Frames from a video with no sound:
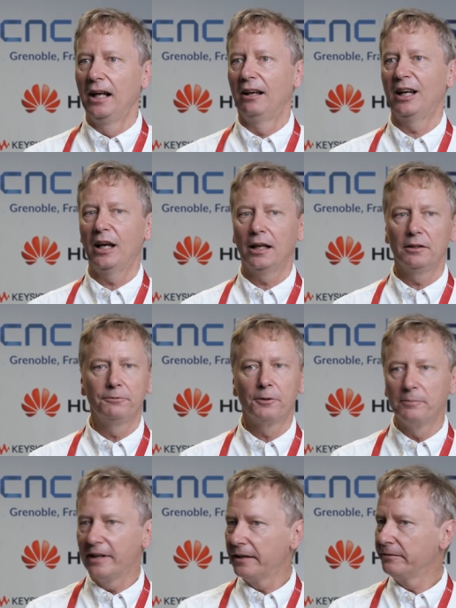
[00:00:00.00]
and
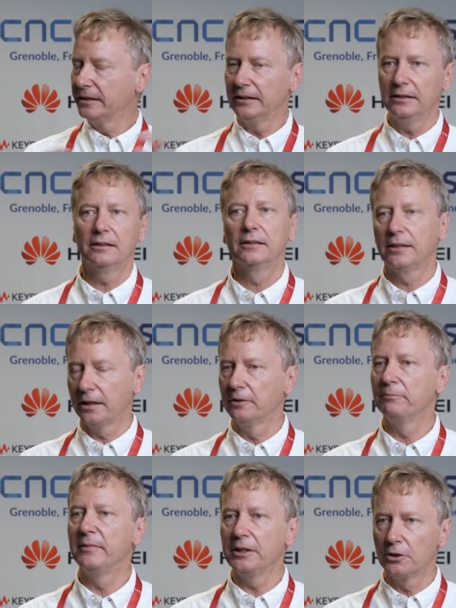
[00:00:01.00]
from every kind
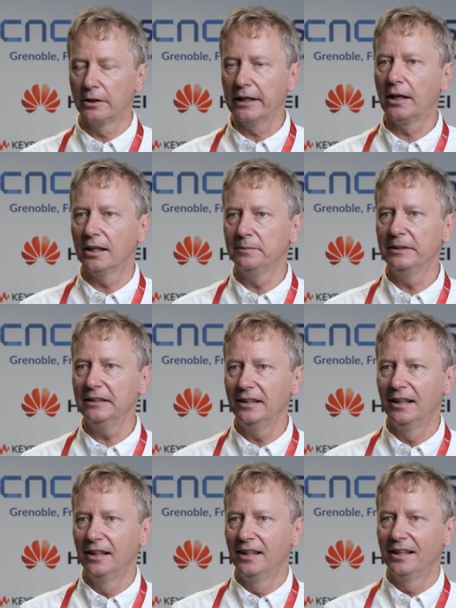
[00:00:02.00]
of major economy,
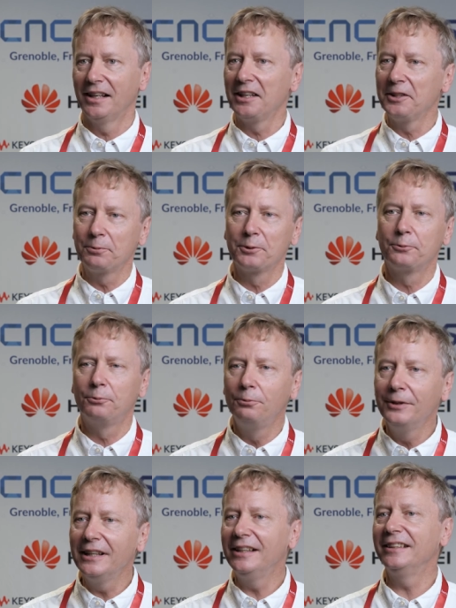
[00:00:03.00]
and this was
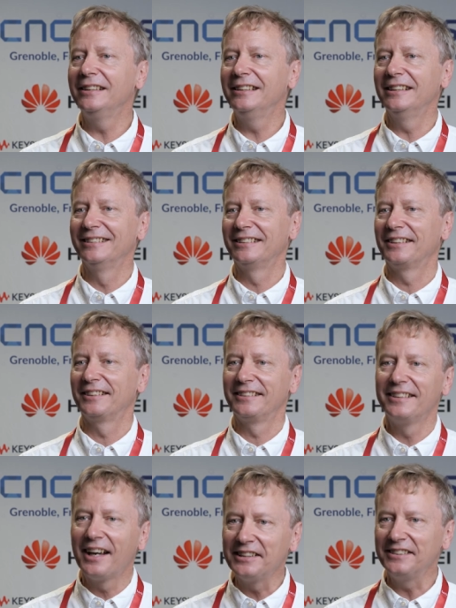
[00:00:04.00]
really
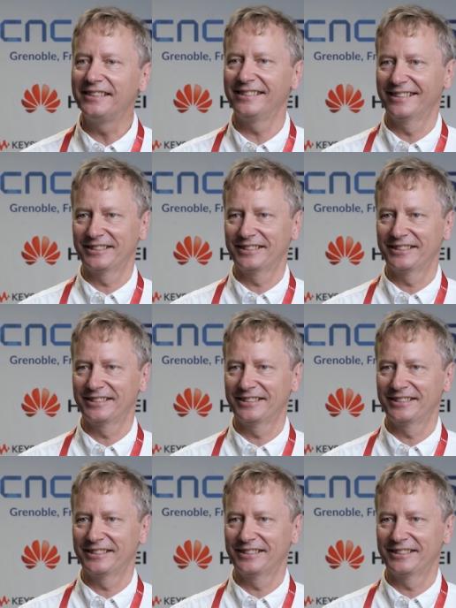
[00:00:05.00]
nice.